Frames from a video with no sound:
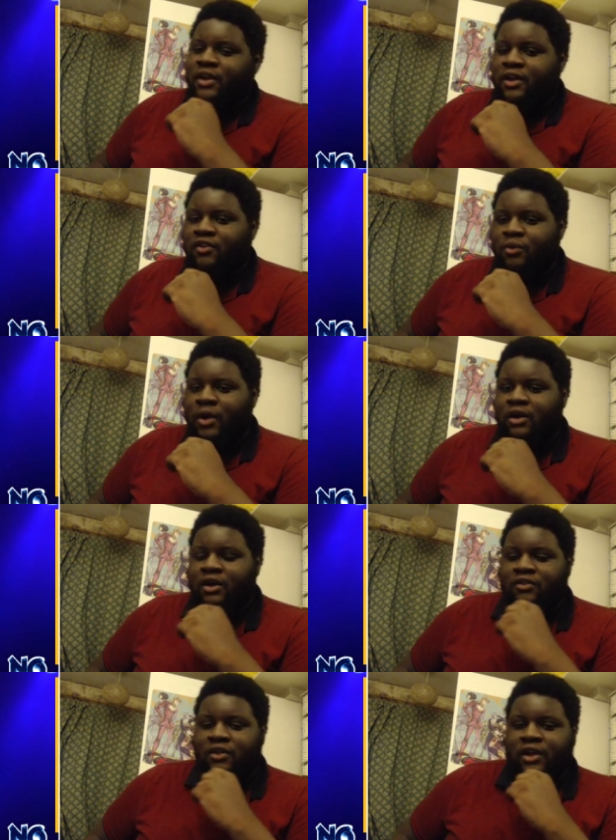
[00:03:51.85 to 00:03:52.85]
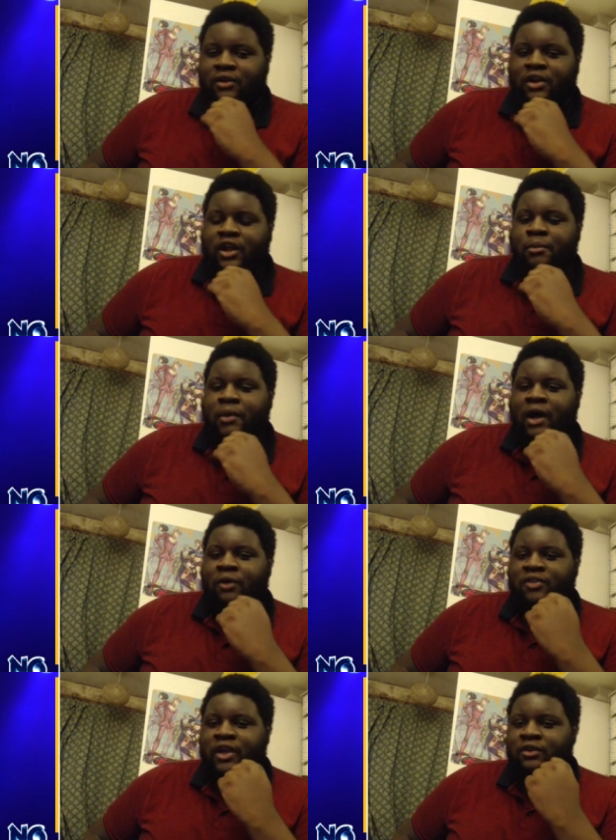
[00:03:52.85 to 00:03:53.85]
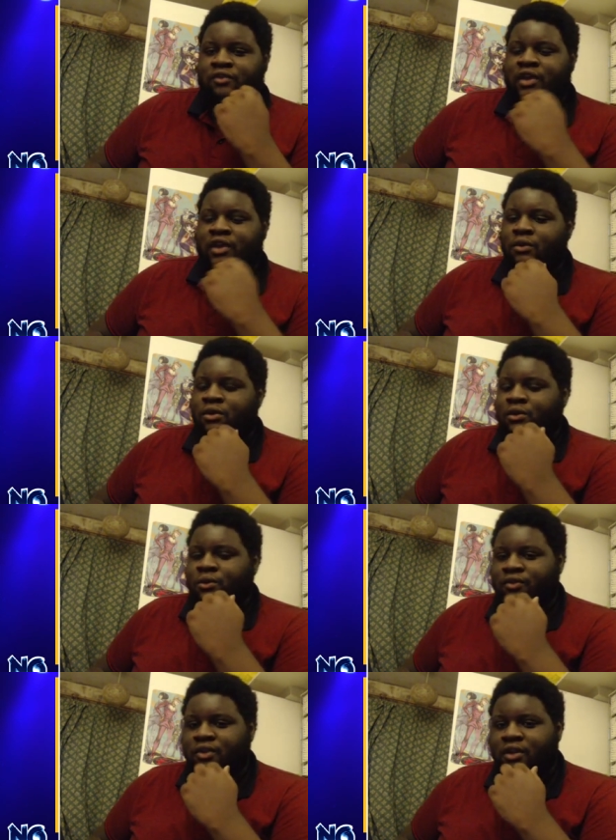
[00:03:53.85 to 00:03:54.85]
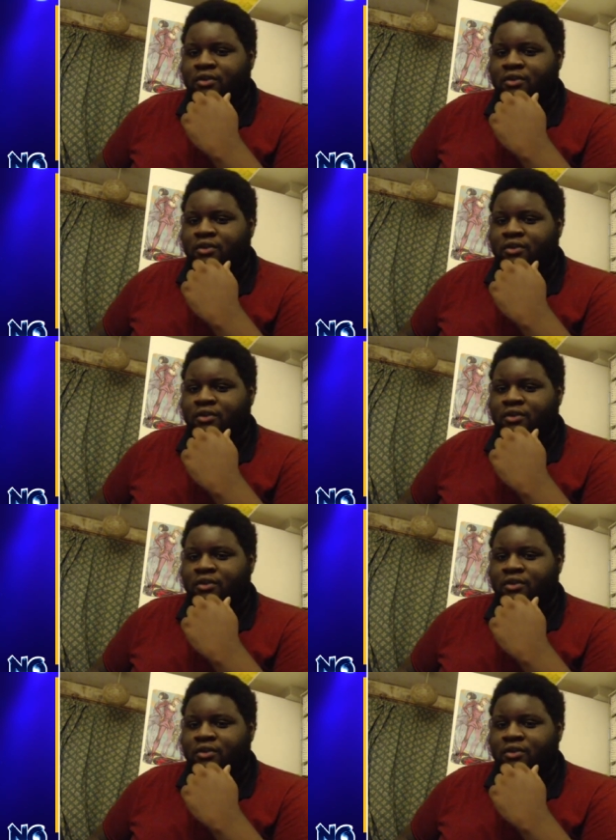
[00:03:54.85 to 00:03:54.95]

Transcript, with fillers: it's quite hard to get your name outside of like your local scene.